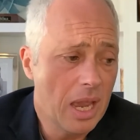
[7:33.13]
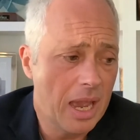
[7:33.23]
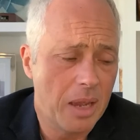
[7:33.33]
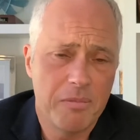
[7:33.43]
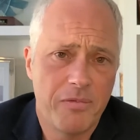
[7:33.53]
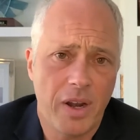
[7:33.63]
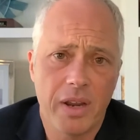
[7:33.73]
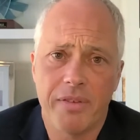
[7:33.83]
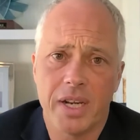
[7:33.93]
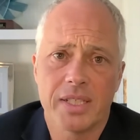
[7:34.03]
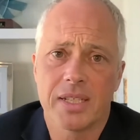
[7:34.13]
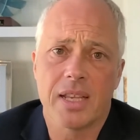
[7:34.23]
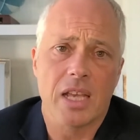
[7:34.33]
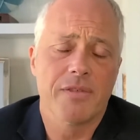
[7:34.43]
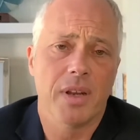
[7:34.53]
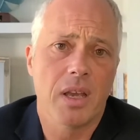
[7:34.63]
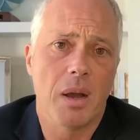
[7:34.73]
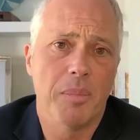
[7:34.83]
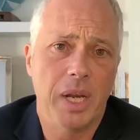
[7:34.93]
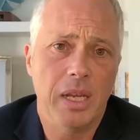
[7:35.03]
Uh, very, very successful
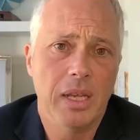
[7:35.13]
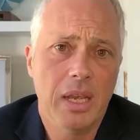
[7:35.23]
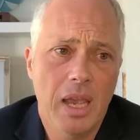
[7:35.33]
company.